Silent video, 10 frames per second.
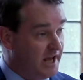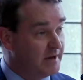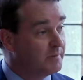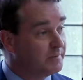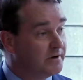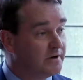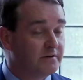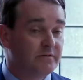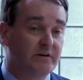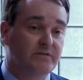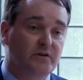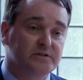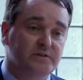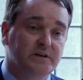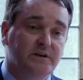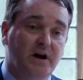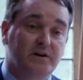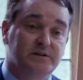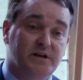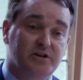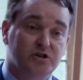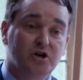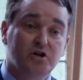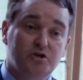came up very forcefully in the earlier session?